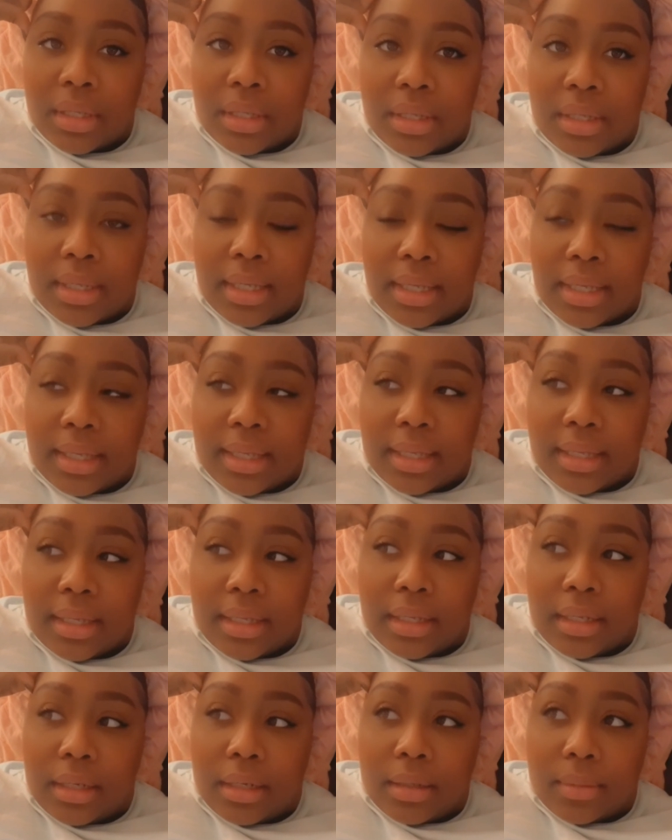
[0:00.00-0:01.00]

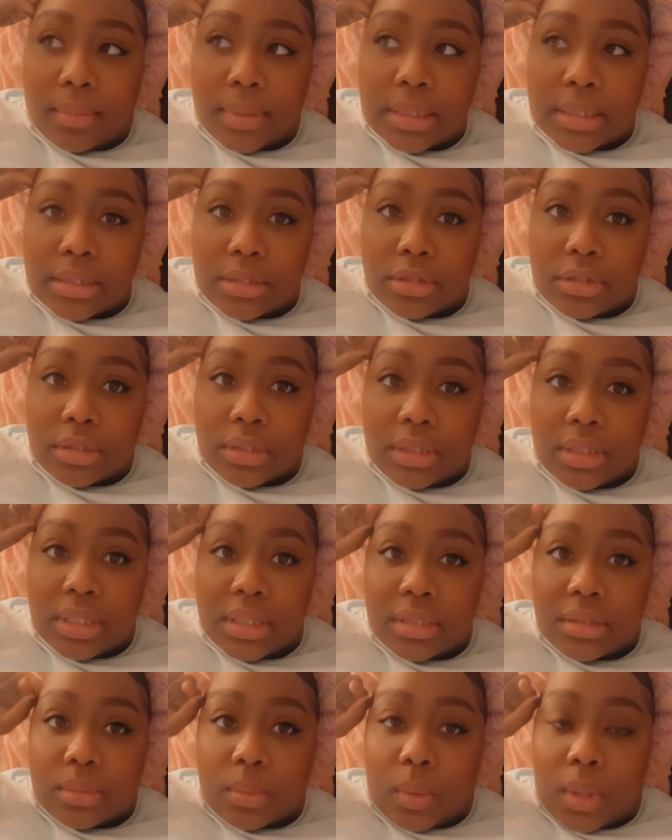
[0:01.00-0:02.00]
and I'm about to drink
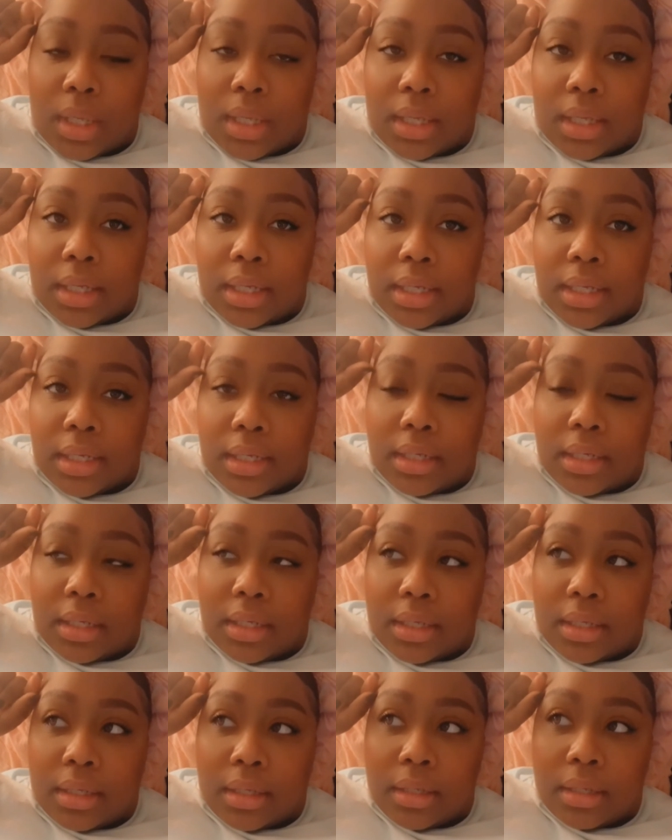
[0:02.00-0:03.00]
this wine
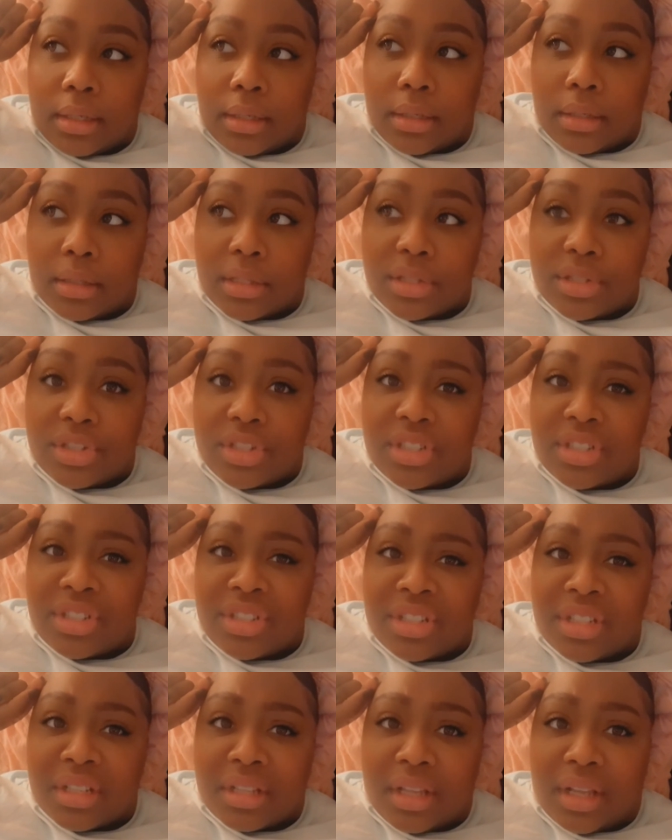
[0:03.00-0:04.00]
and just
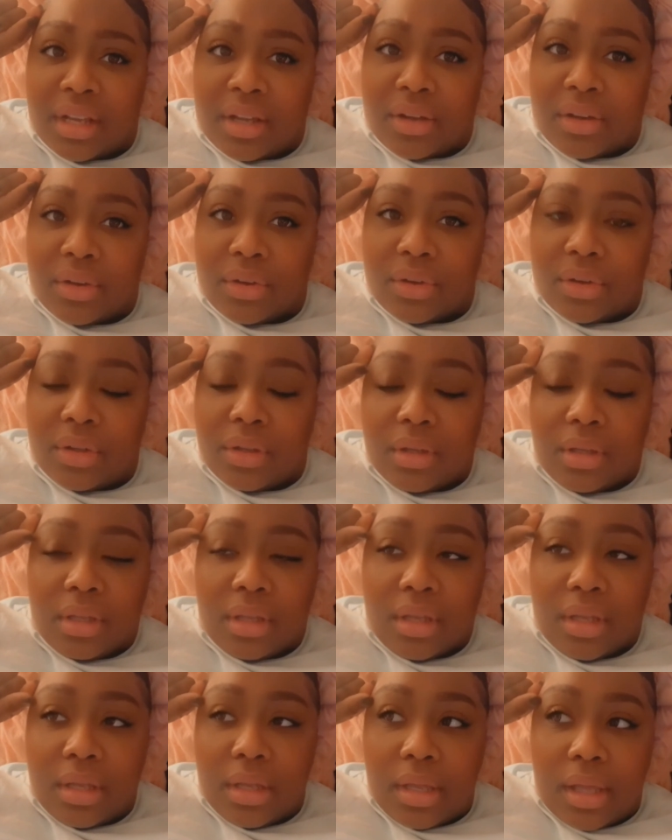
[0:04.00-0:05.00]
chill out.
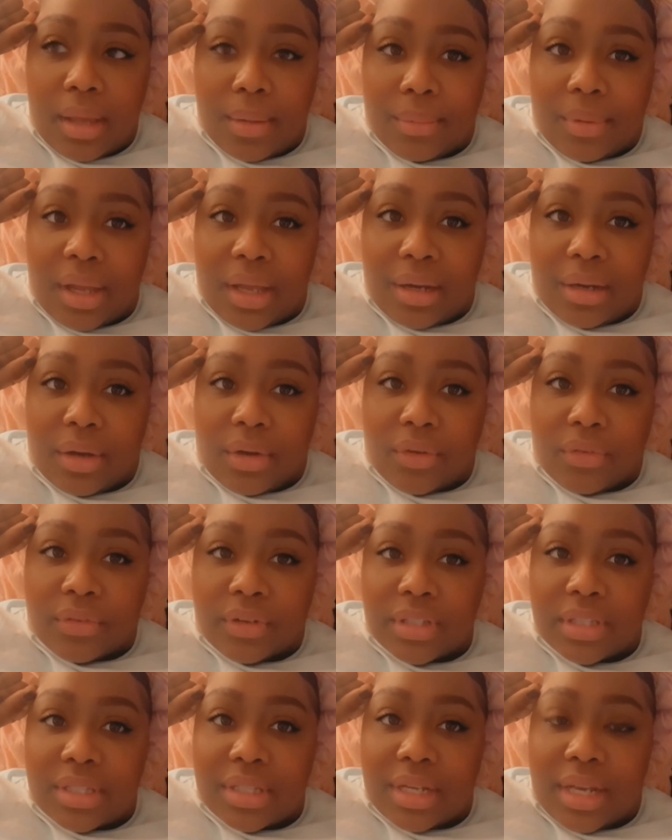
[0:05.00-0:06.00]
I'm kind of over
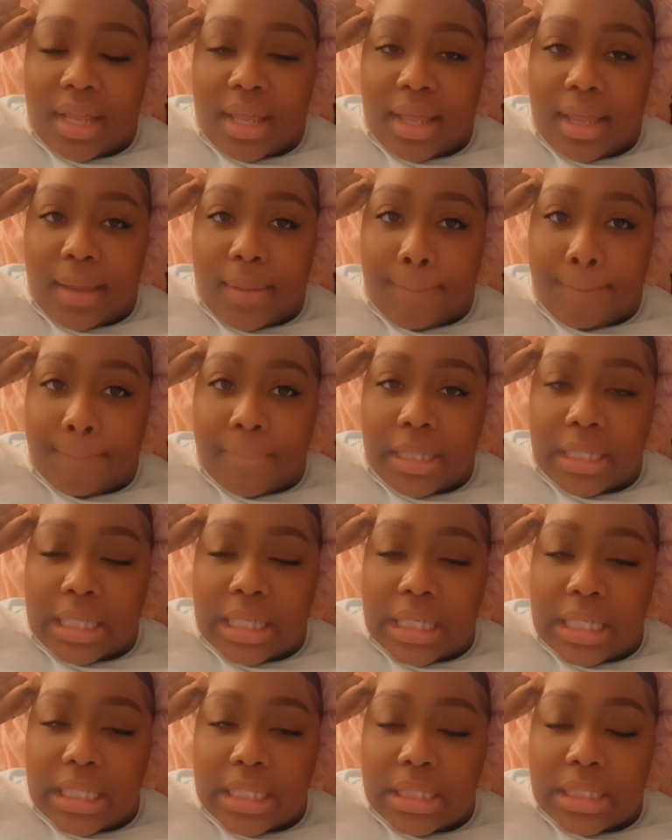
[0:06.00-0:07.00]
today,
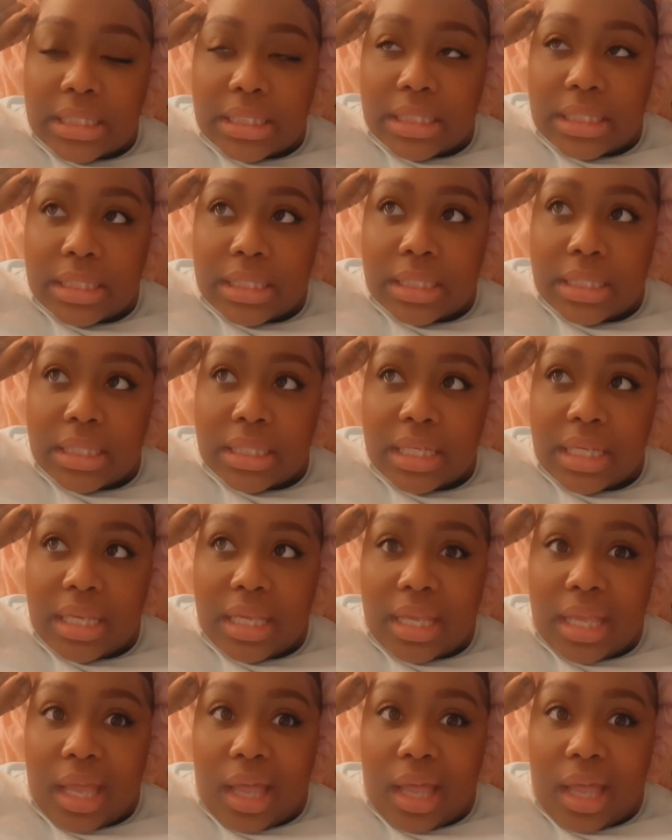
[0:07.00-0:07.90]
but yeah,